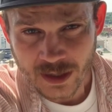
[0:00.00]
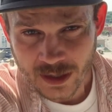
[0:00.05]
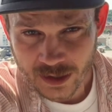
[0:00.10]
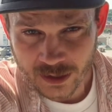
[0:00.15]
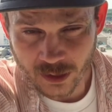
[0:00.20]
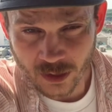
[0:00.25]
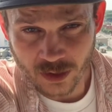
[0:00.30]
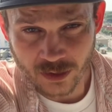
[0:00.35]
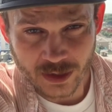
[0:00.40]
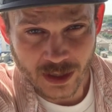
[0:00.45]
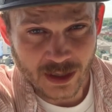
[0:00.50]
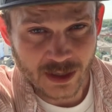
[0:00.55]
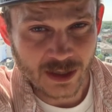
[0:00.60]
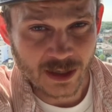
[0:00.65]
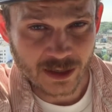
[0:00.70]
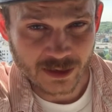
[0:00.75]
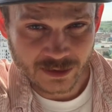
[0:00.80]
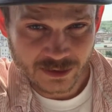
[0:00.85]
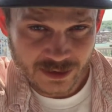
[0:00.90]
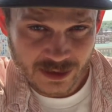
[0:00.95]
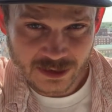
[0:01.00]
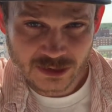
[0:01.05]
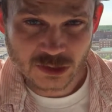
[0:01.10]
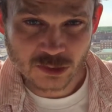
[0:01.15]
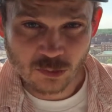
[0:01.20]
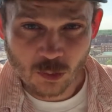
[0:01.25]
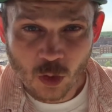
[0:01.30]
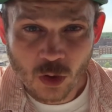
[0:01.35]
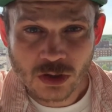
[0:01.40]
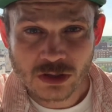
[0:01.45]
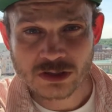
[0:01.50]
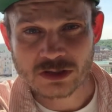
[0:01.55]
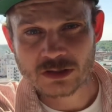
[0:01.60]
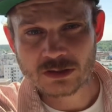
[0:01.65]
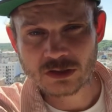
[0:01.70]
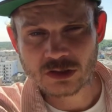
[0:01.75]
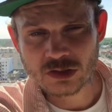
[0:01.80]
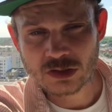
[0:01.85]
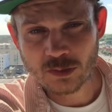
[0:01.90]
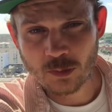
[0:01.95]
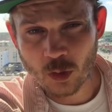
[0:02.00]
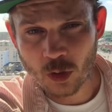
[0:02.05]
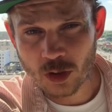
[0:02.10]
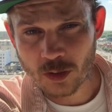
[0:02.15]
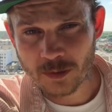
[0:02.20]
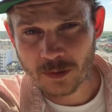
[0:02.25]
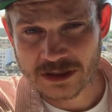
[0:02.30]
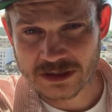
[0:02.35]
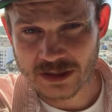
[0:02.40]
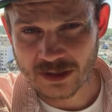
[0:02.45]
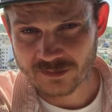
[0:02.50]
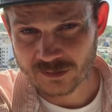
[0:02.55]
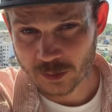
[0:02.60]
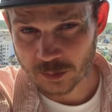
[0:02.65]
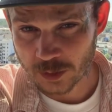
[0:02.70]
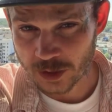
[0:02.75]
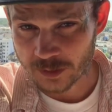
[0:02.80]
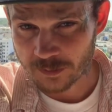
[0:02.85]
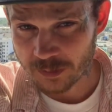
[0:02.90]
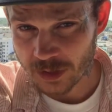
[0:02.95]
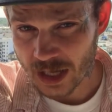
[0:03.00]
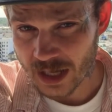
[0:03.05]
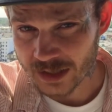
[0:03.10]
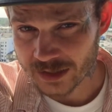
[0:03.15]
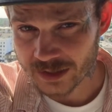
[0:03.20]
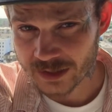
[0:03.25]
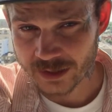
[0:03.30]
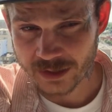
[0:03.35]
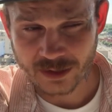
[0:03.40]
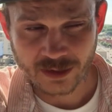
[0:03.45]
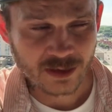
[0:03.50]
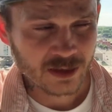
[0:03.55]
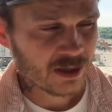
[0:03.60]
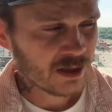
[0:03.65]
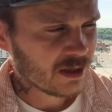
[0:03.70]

and all that and get some more some more stuff to bring back here.